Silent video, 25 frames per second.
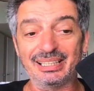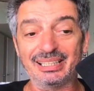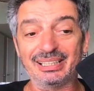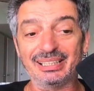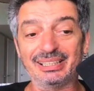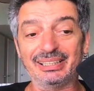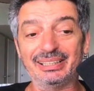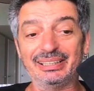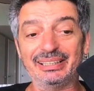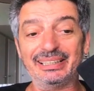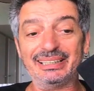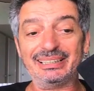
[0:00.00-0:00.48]

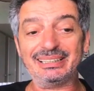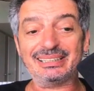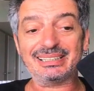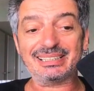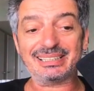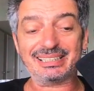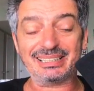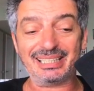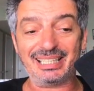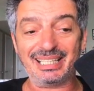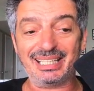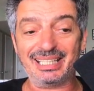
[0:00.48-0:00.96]
Let's
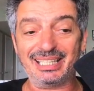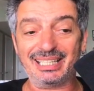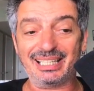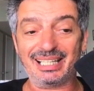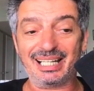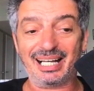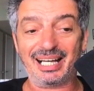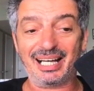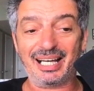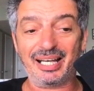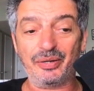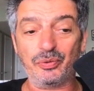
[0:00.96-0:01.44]
say
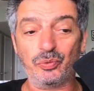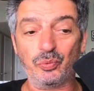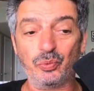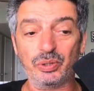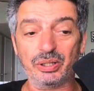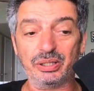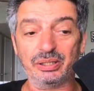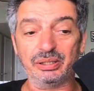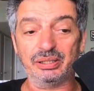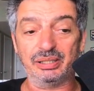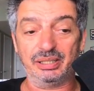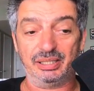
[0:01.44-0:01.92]
I
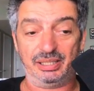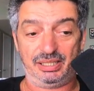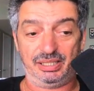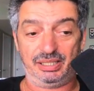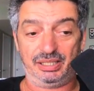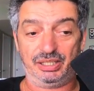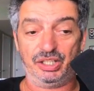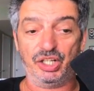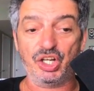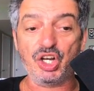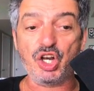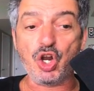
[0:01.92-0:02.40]
will
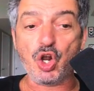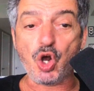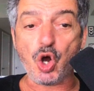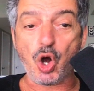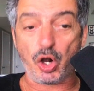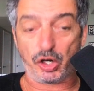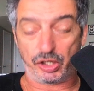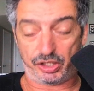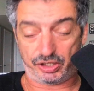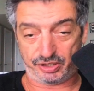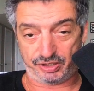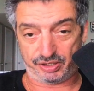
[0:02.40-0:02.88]

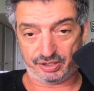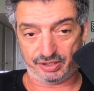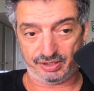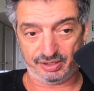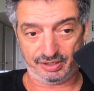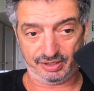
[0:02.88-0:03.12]
not,